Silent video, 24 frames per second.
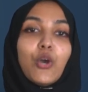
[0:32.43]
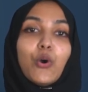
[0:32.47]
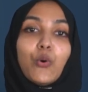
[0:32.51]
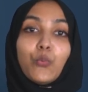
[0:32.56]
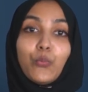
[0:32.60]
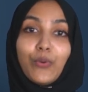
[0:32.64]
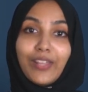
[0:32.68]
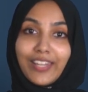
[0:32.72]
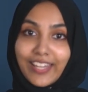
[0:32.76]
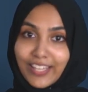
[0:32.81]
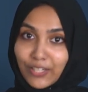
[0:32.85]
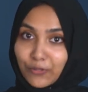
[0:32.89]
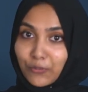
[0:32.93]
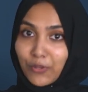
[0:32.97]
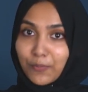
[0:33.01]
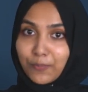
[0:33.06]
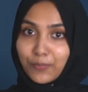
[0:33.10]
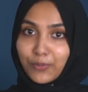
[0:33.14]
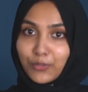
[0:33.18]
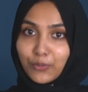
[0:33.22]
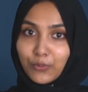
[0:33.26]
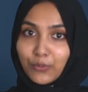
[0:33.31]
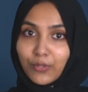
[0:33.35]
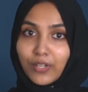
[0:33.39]
we'll equip
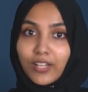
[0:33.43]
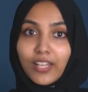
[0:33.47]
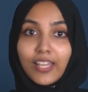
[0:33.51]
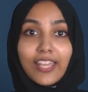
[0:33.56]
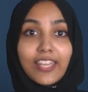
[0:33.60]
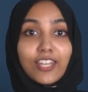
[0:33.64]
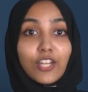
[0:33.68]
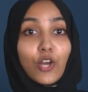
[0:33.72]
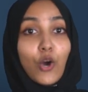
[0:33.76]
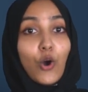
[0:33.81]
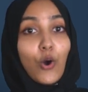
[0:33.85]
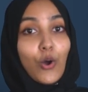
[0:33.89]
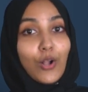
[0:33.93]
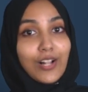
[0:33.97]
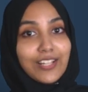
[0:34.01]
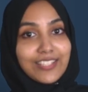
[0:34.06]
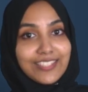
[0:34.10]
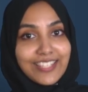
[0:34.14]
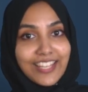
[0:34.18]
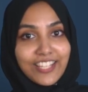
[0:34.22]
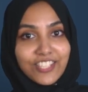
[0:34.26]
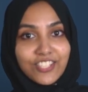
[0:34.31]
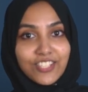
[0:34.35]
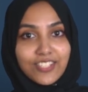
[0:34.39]
you in all
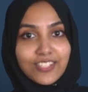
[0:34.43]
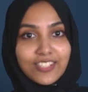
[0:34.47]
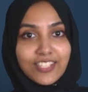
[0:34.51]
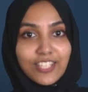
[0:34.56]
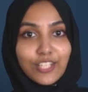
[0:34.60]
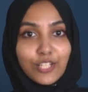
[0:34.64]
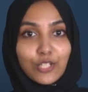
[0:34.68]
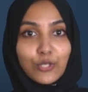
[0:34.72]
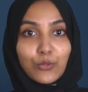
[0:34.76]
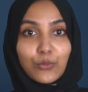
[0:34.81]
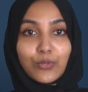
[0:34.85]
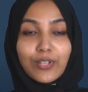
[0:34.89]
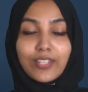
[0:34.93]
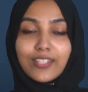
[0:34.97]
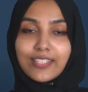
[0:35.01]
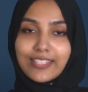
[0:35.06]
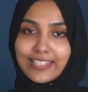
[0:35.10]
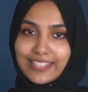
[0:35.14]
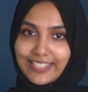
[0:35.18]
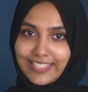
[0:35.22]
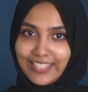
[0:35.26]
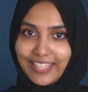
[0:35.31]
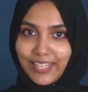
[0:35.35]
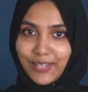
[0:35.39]
sections including
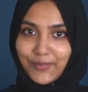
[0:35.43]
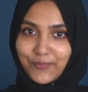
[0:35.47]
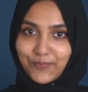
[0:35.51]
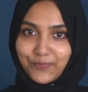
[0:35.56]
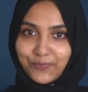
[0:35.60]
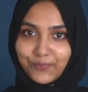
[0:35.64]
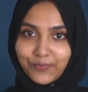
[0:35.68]
CA.